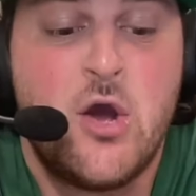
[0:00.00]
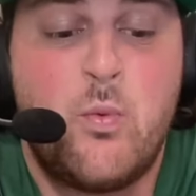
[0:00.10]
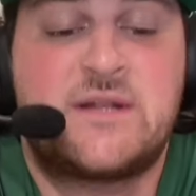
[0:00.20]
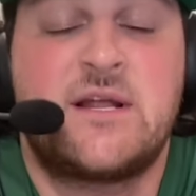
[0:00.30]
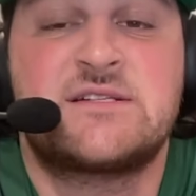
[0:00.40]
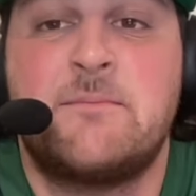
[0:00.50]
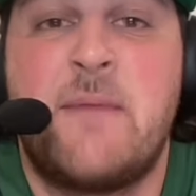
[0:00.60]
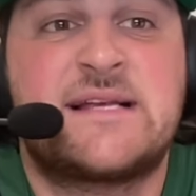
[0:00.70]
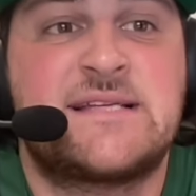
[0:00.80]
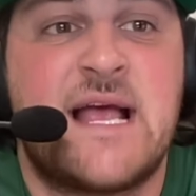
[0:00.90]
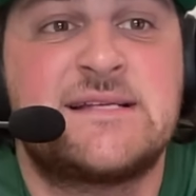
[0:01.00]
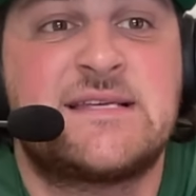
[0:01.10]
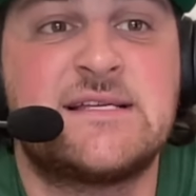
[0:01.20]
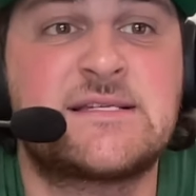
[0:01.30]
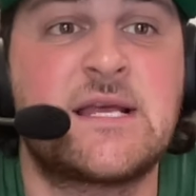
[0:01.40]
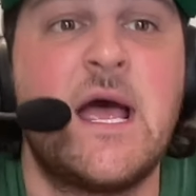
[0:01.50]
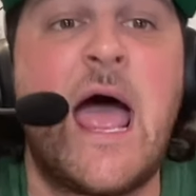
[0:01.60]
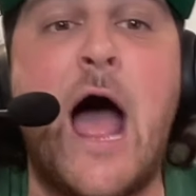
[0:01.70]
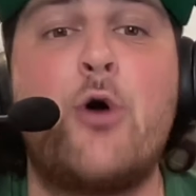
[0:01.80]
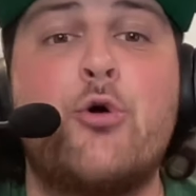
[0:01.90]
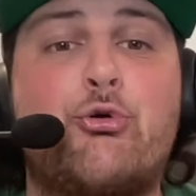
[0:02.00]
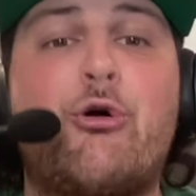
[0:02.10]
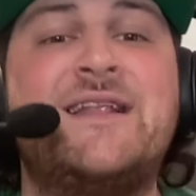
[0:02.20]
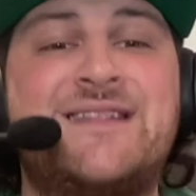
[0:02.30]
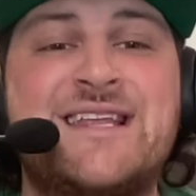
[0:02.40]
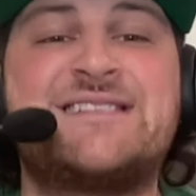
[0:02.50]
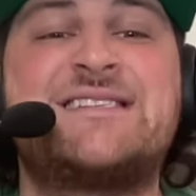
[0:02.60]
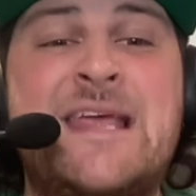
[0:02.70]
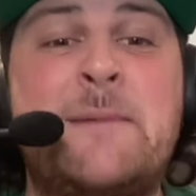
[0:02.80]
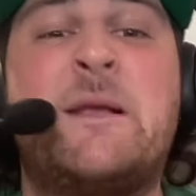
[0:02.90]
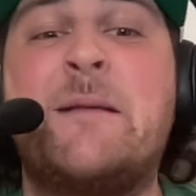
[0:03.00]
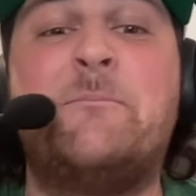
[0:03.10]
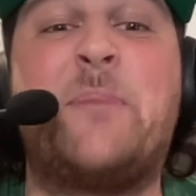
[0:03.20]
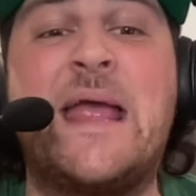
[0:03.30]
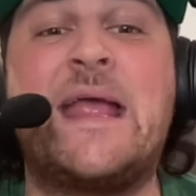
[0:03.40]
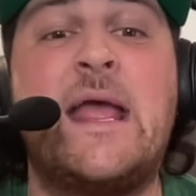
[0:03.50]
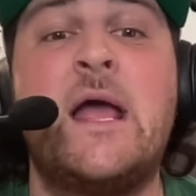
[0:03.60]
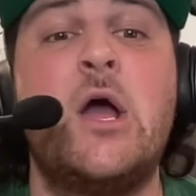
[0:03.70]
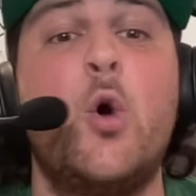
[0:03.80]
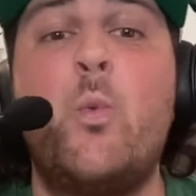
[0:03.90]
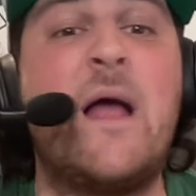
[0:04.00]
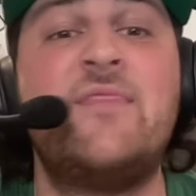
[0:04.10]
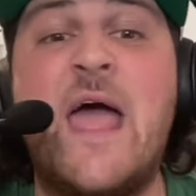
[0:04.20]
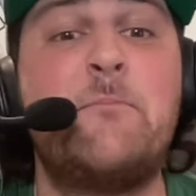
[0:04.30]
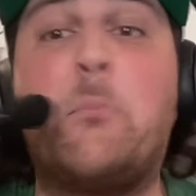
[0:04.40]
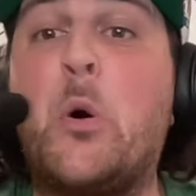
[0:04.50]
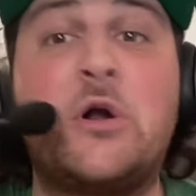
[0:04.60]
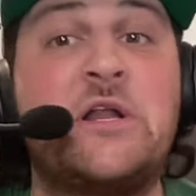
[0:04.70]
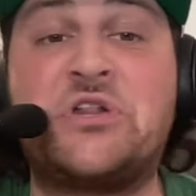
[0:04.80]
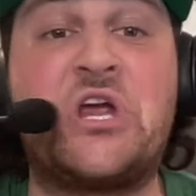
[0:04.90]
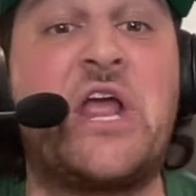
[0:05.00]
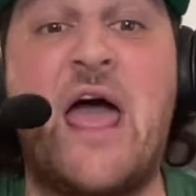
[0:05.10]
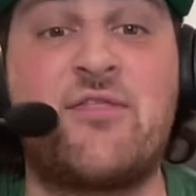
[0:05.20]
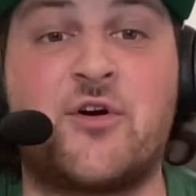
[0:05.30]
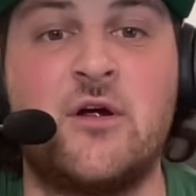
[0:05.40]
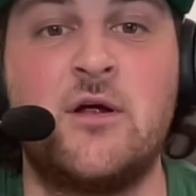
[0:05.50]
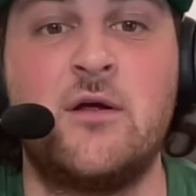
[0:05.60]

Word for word: What doesn't make sense is how great this team can be when they put it together.